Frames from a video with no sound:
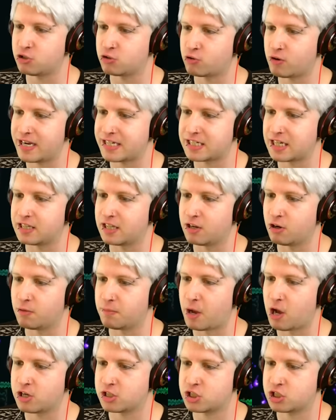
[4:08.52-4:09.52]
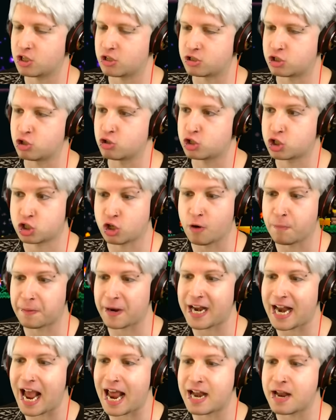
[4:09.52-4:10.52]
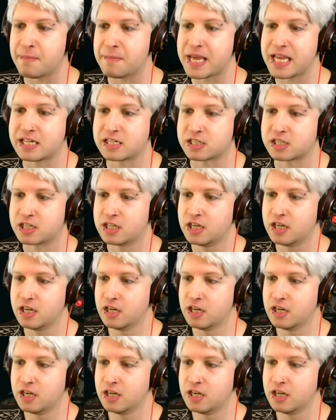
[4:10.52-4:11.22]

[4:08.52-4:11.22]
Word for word: you crazy little monsters? You stupid enemies.